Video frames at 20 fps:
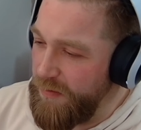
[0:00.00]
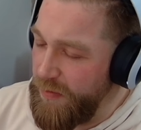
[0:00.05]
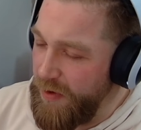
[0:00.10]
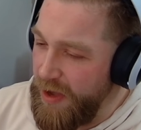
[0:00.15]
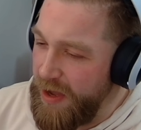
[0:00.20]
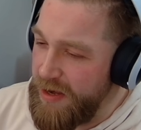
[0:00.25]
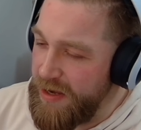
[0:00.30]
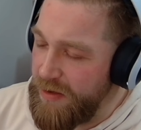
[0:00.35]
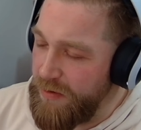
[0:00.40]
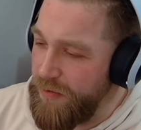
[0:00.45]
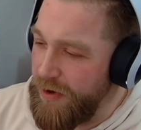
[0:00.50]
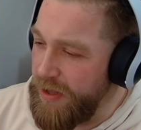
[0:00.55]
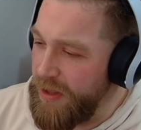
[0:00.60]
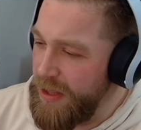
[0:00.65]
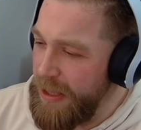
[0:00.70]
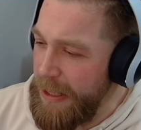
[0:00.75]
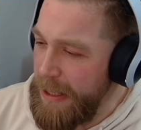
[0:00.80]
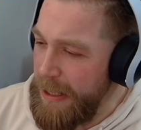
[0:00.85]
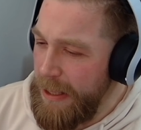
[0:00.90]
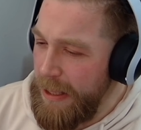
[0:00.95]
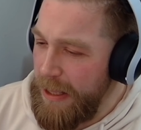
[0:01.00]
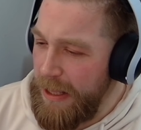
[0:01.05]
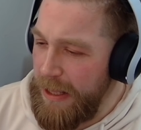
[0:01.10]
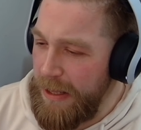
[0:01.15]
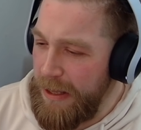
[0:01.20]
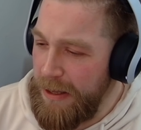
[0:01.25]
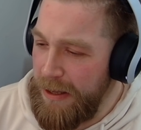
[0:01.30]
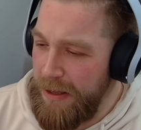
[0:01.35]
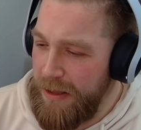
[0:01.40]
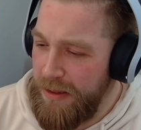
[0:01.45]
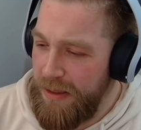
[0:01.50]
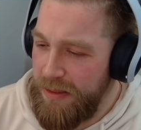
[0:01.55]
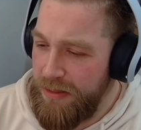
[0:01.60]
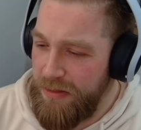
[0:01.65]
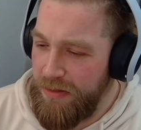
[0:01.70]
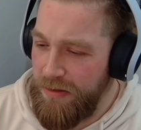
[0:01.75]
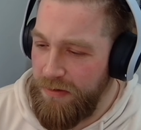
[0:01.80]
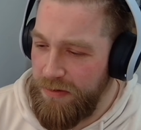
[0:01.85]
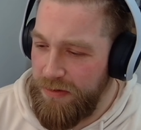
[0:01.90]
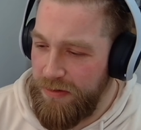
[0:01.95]
But anyway,
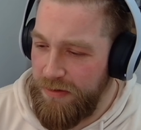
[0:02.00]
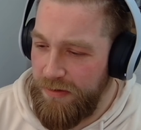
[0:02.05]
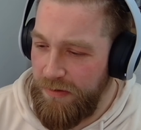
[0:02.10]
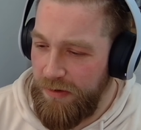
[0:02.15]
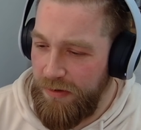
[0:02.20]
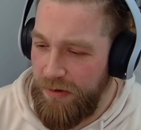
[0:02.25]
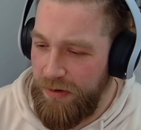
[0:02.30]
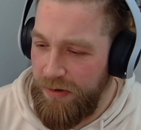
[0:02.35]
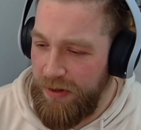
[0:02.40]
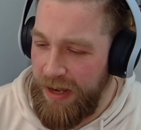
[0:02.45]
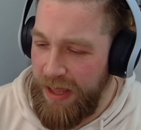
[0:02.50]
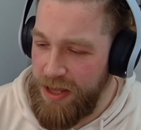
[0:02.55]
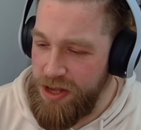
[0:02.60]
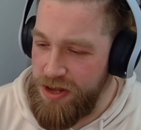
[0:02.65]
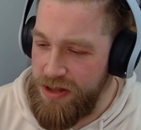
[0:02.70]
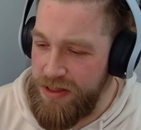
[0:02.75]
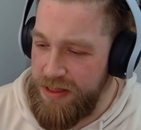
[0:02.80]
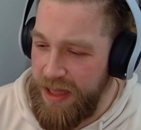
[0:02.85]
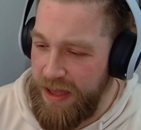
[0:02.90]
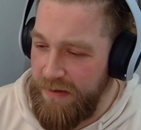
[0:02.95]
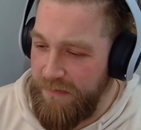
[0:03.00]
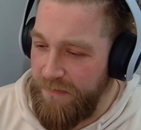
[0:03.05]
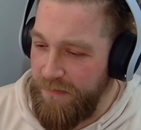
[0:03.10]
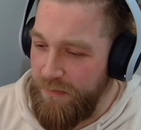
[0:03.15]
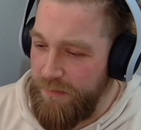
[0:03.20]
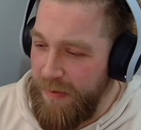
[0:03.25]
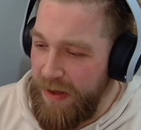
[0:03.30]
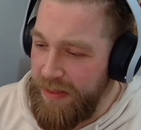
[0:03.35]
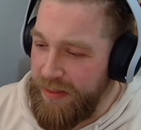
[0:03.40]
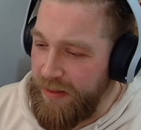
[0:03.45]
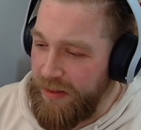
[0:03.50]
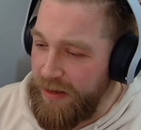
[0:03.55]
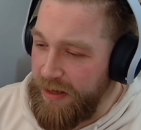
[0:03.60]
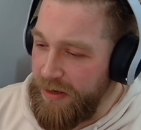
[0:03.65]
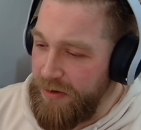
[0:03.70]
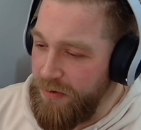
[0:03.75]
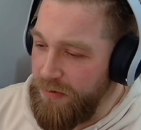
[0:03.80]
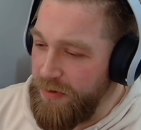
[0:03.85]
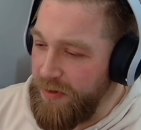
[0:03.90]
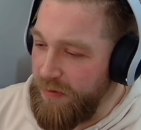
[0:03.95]
the connection there from basically
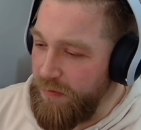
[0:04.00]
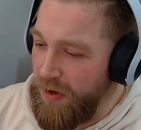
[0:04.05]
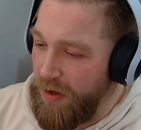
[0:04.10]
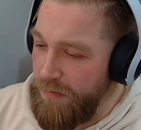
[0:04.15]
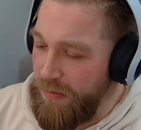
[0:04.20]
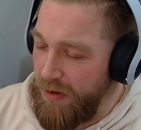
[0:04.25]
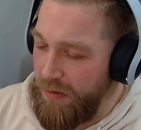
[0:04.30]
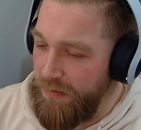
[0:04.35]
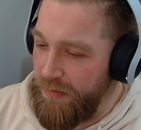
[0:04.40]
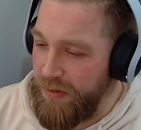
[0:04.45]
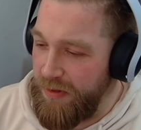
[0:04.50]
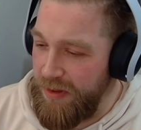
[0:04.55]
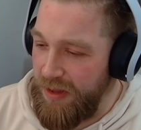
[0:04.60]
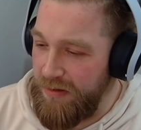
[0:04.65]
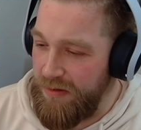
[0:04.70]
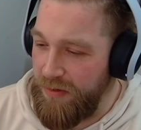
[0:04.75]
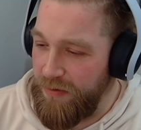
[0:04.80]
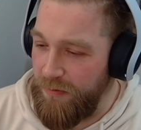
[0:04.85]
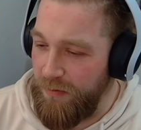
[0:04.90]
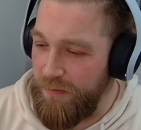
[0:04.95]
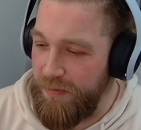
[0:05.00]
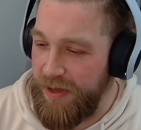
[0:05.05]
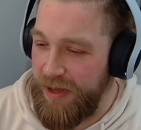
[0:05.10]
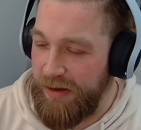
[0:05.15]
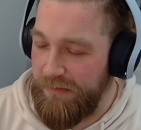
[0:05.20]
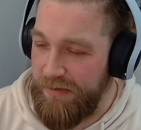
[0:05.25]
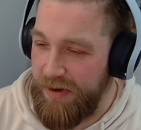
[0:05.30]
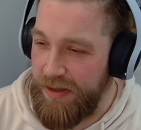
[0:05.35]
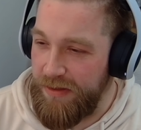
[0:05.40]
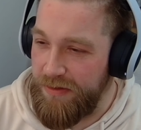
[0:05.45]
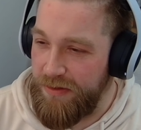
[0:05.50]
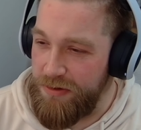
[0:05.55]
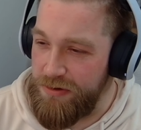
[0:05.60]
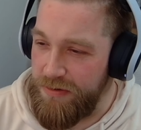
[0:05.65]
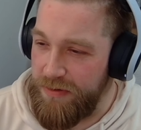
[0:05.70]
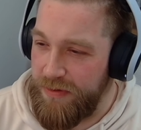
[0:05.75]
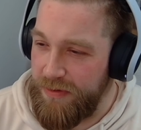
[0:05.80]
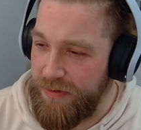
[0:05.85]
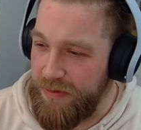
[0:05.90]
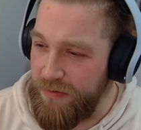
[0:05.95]
losing my mum to then sort of being
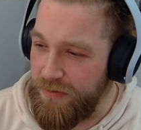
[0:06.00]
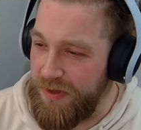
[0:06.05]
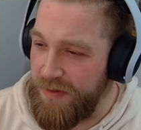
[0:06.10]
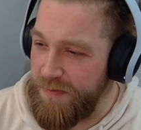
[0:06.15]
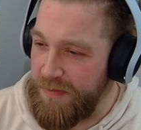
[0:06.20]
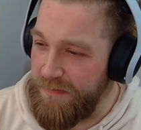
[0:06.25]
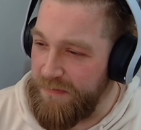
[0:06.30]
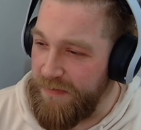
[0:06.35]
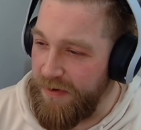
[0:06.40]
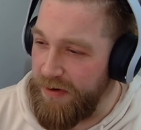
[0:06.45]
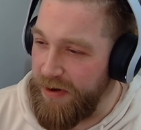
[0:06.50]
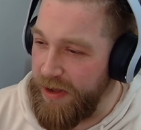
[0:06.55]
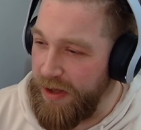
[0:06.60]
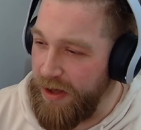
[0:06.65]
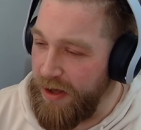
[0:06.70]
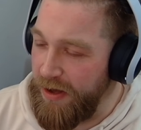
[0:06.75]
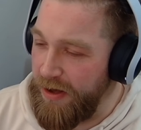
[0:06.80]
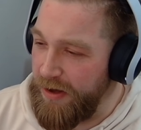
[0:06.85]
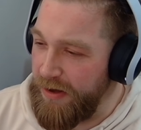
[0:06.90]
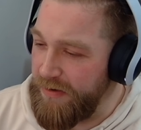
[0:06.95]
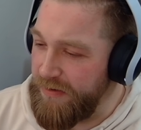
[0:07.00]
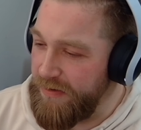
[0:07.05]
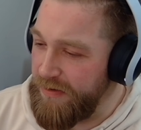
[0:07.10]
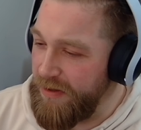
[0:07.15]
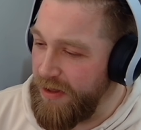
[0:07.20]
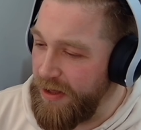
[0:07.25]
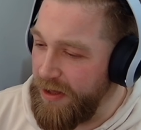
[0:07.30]
reintroduced has always been very hard.